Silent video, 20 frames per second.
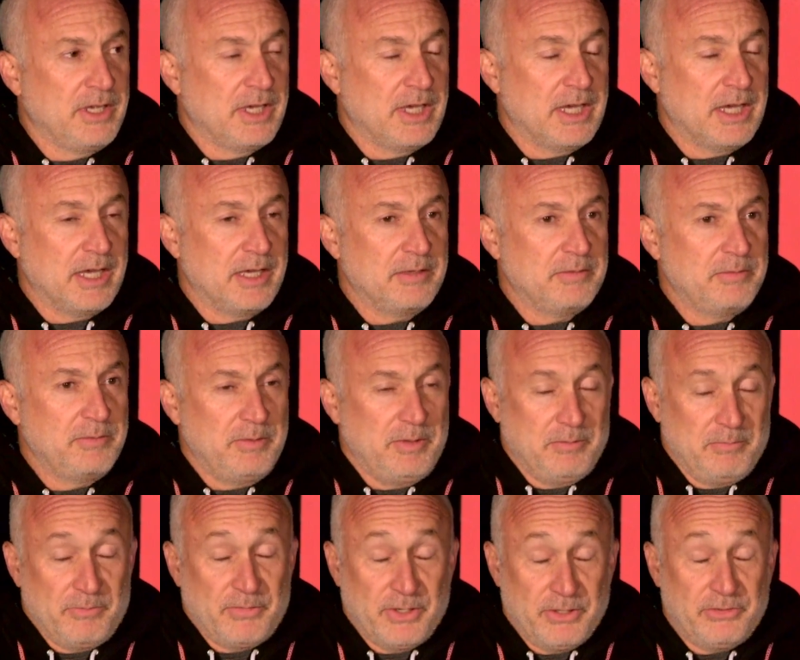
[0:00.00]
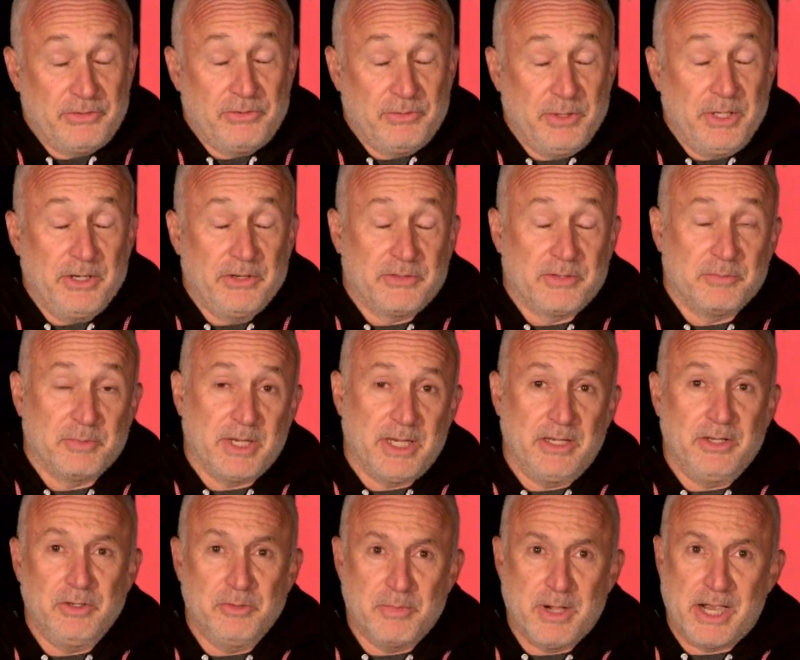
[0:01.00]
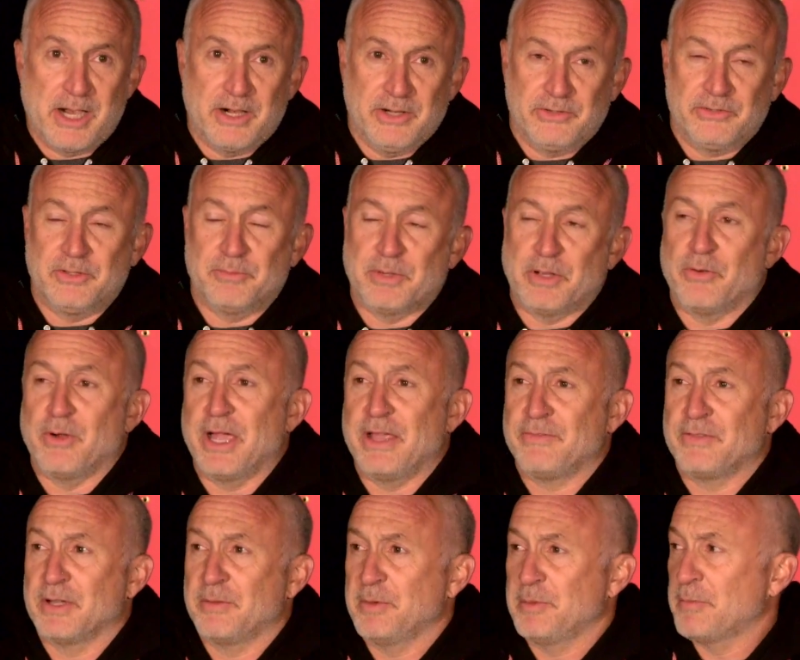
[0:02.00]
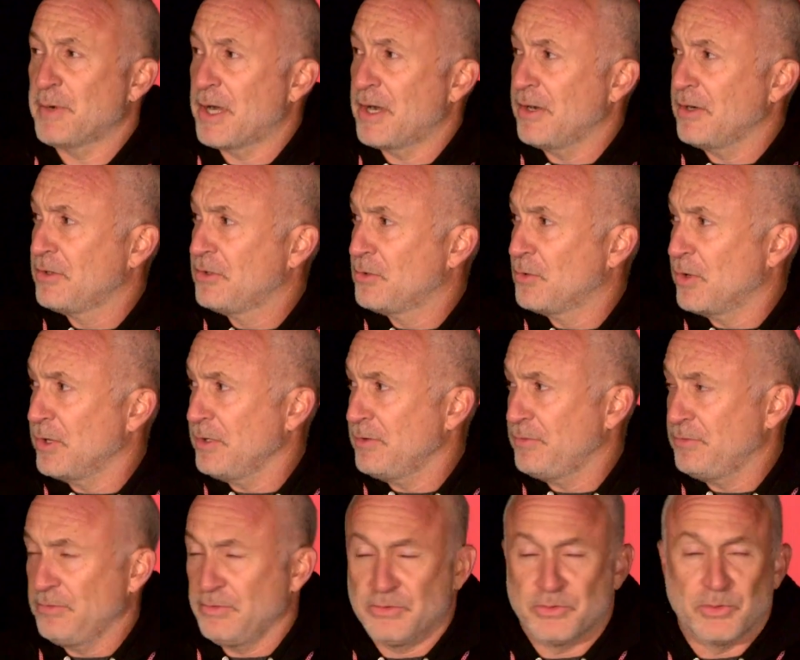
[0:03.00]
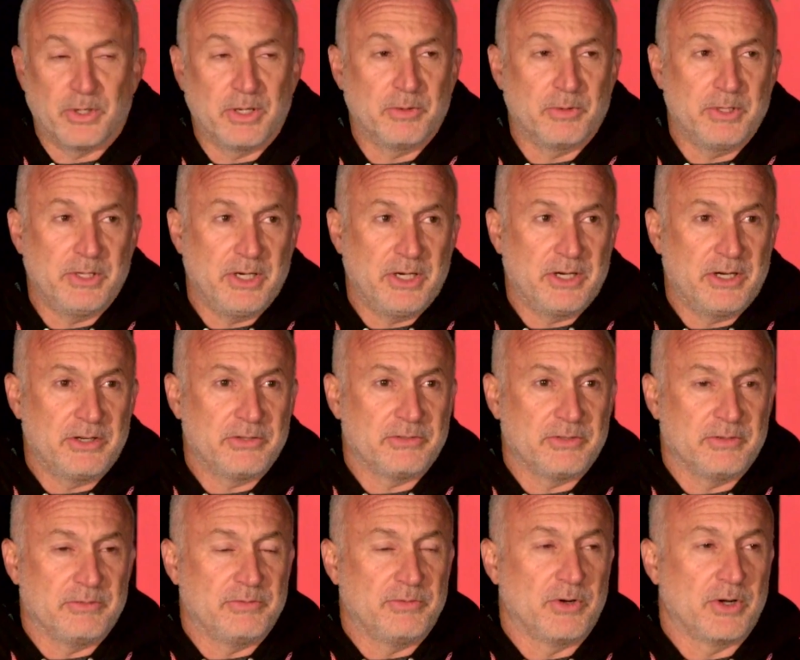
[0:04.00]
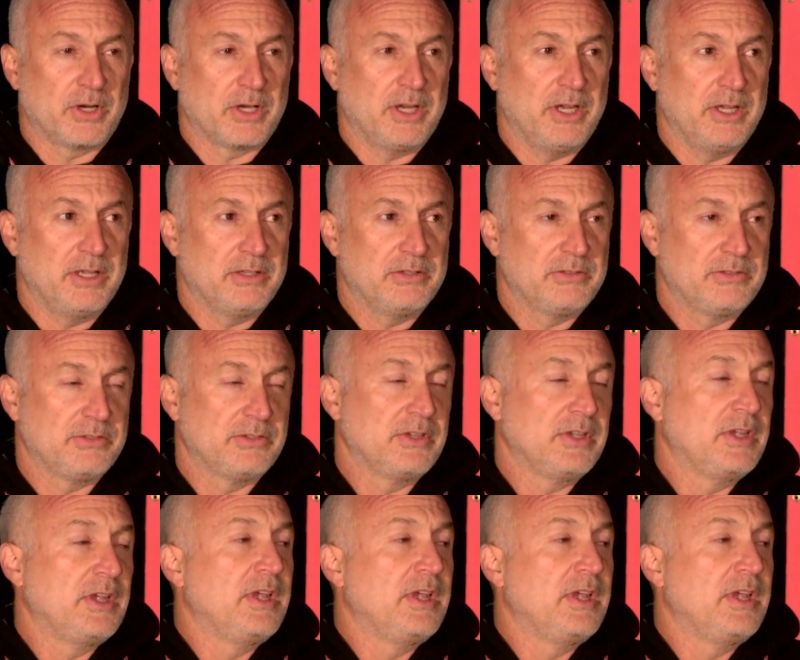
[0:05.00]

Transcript: in the first 3 years of my new marriage to my wife that I've been married 21 years, I have 4 kids.